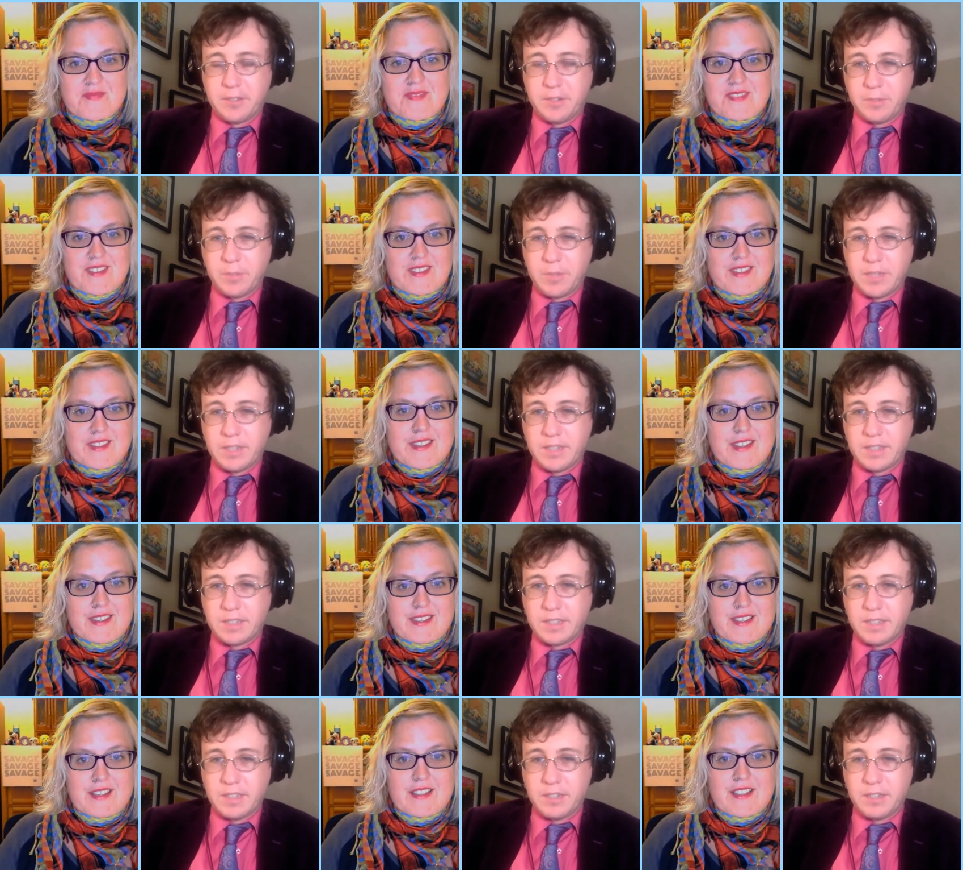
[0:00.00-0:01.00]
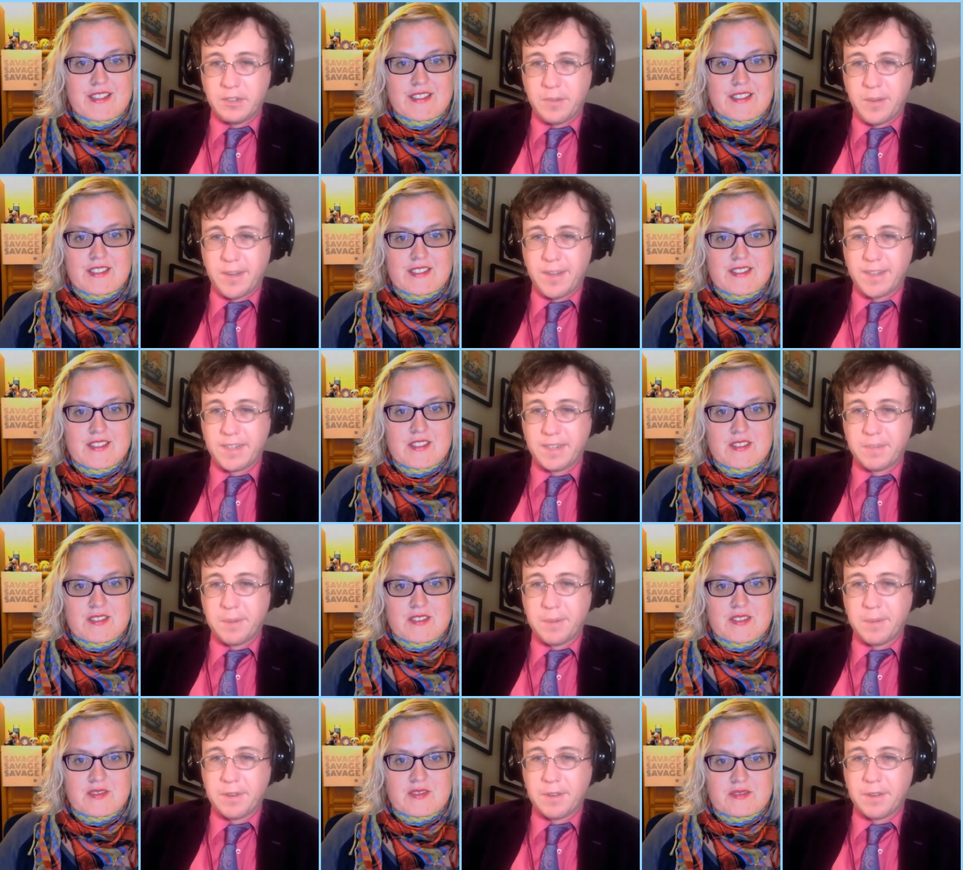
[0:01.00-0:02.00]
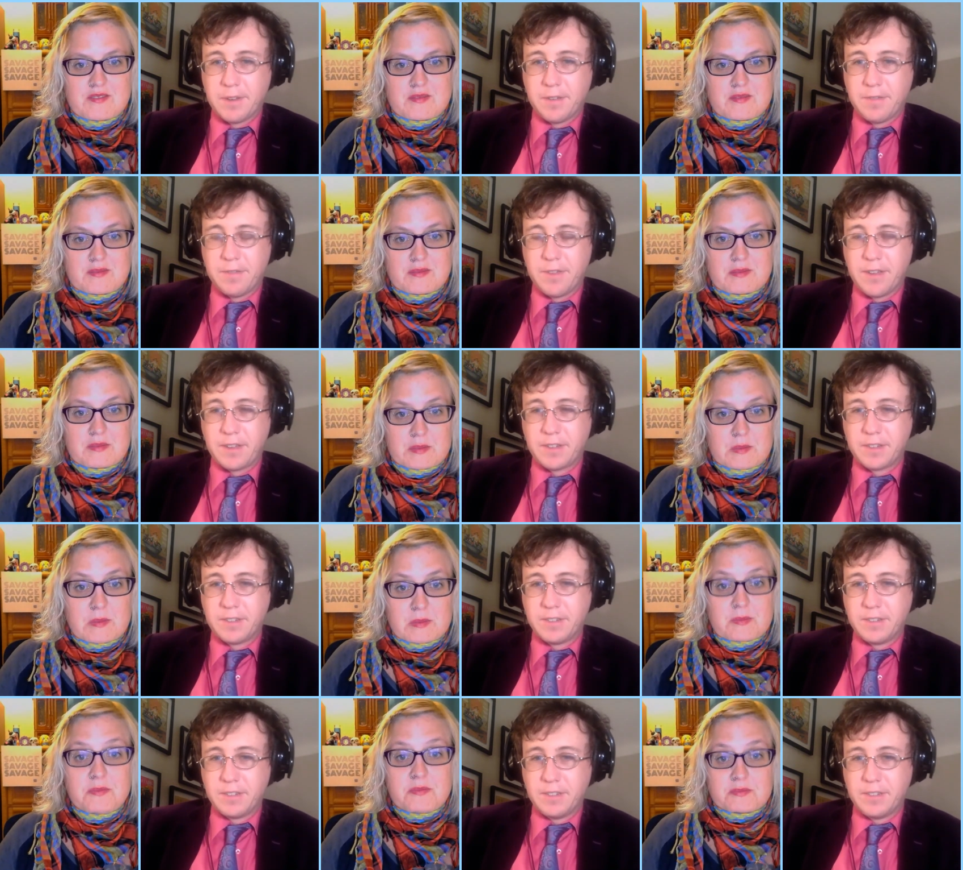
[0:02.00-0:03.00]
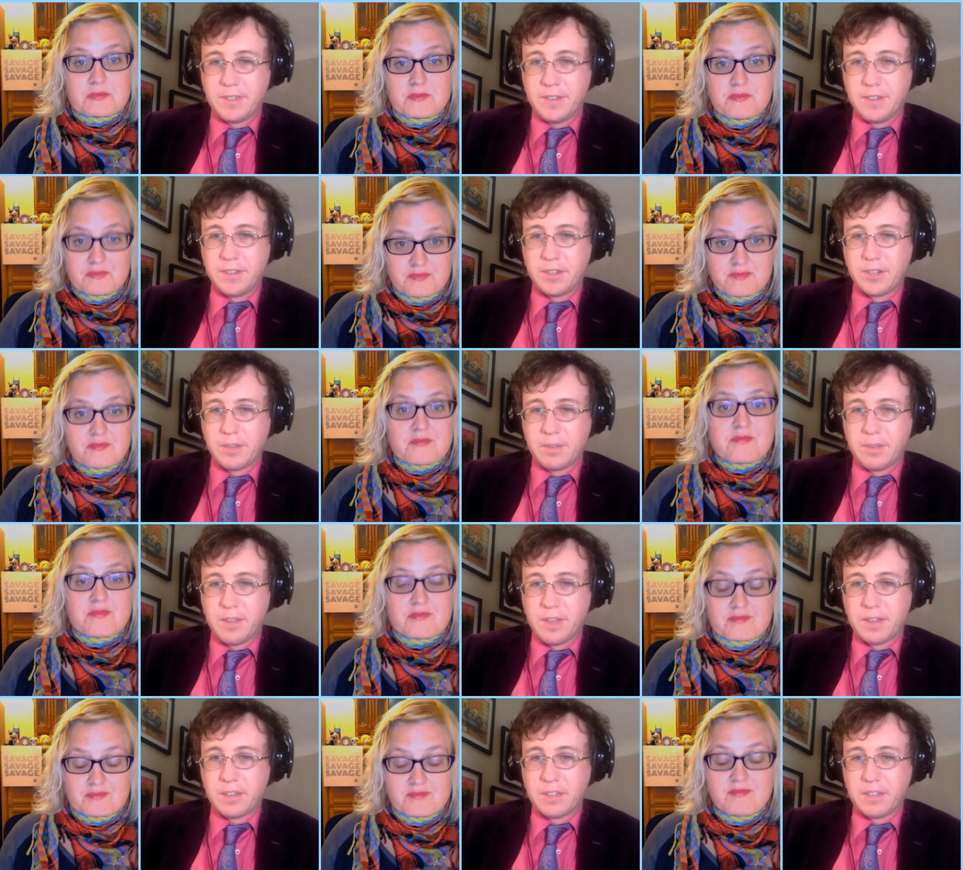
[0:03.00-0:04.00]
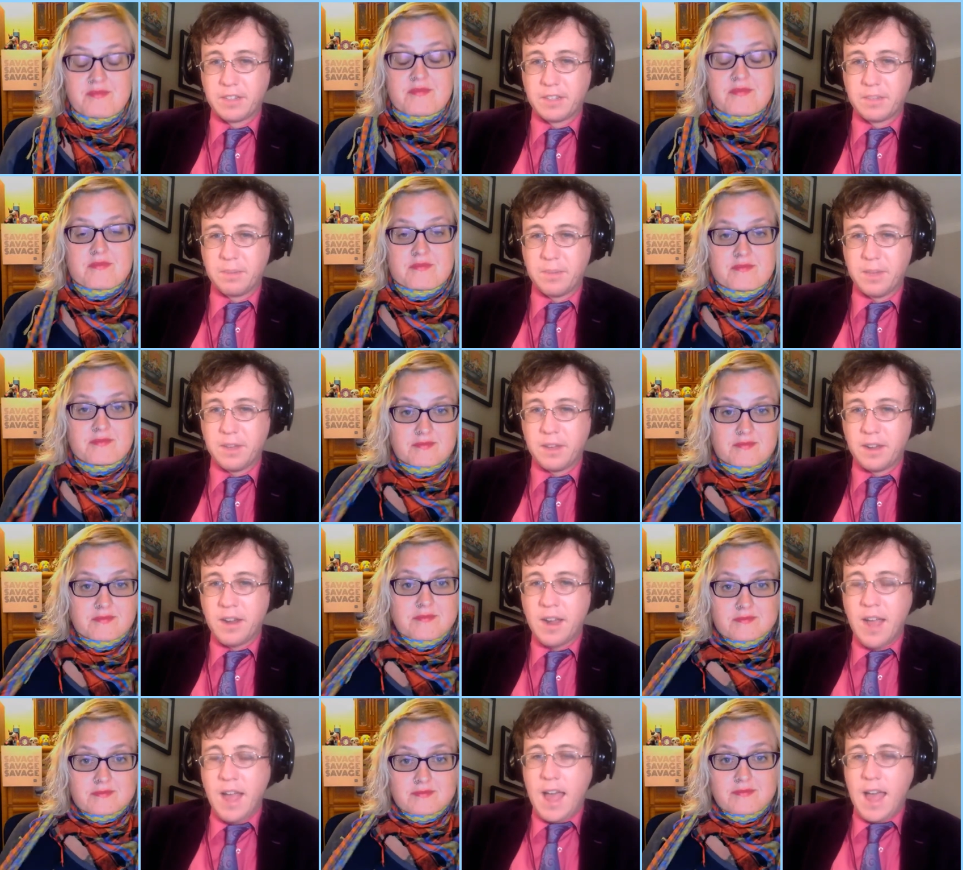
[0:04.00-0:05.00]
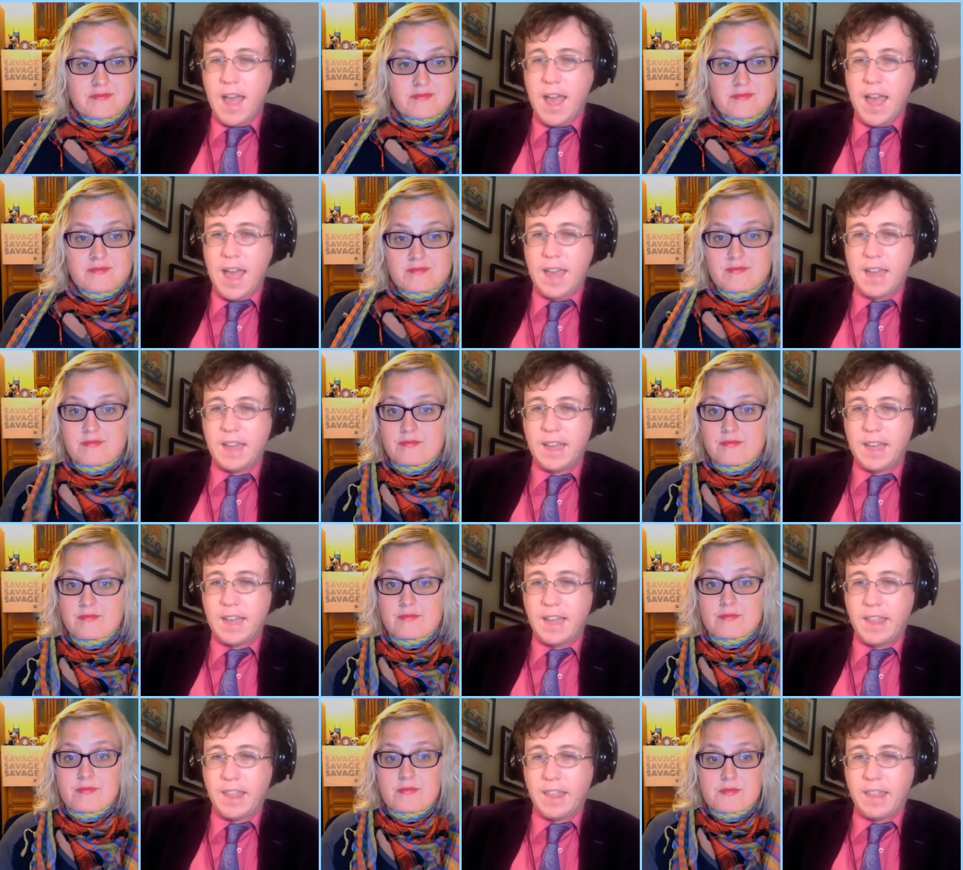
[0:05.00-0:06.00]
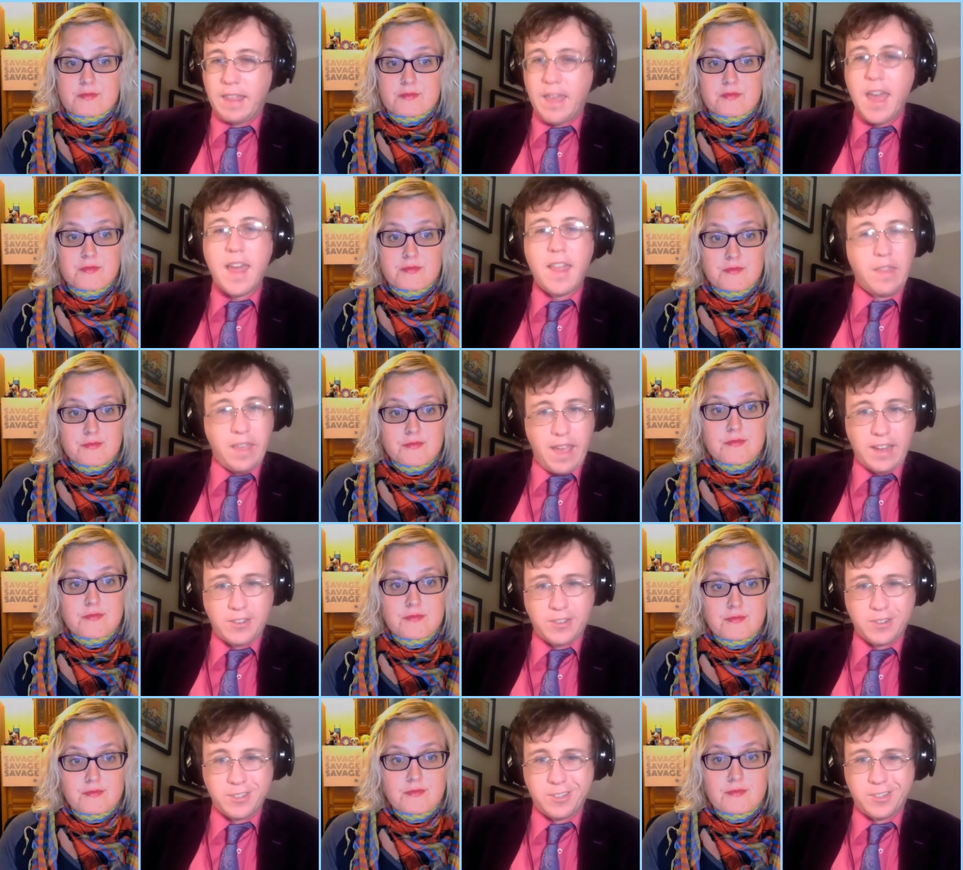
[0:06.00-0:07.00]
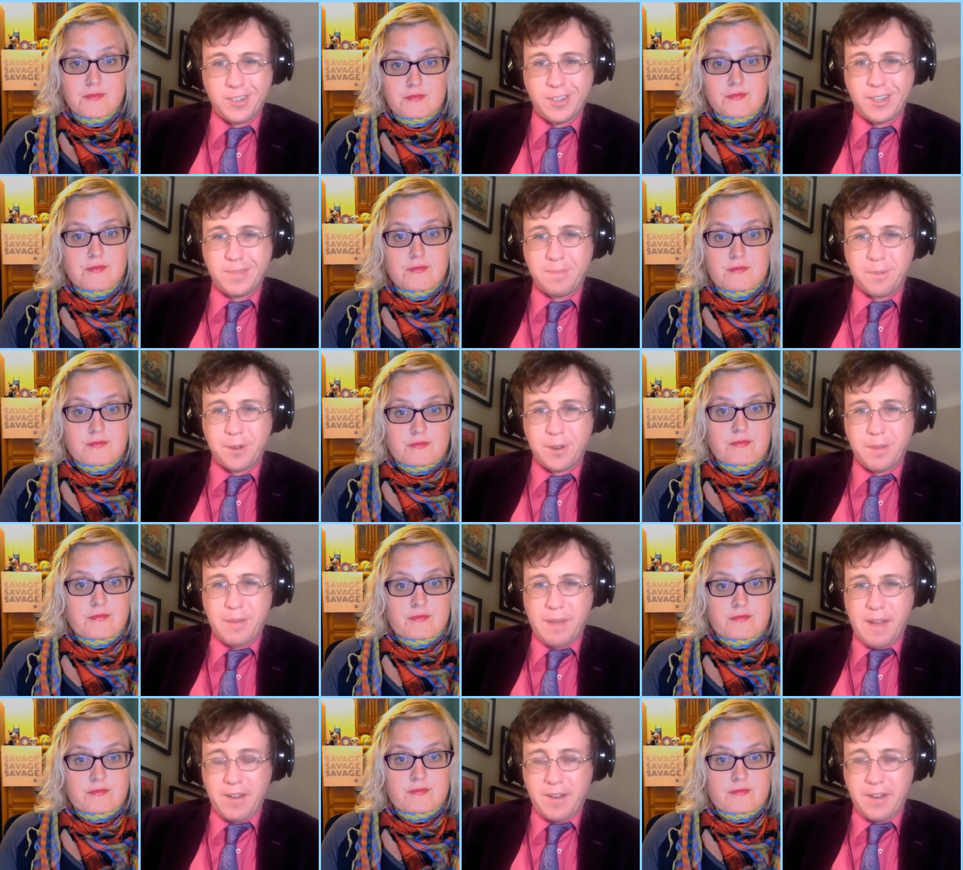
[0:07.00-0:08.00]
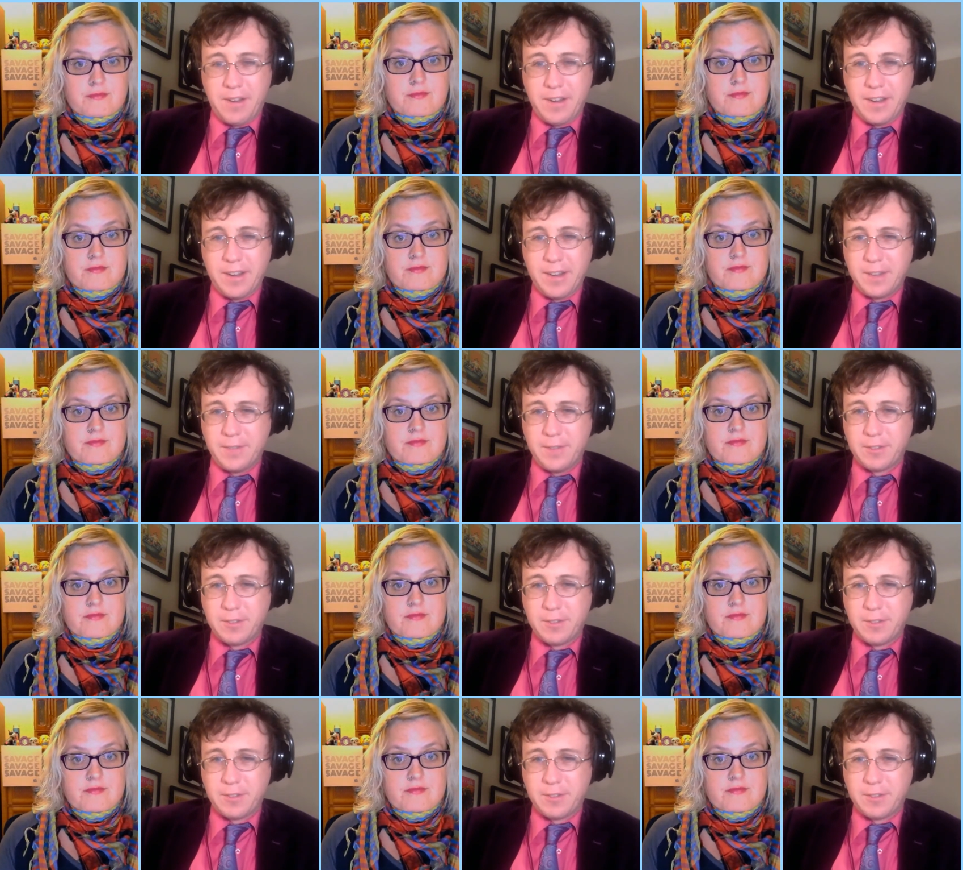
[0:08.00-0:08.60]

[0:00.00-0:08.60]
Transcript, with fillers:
Speaker 1: we need to see Joe Biden in a moment of national leadership. You can't just disappear. And uh, then they actually started putting him out on interviews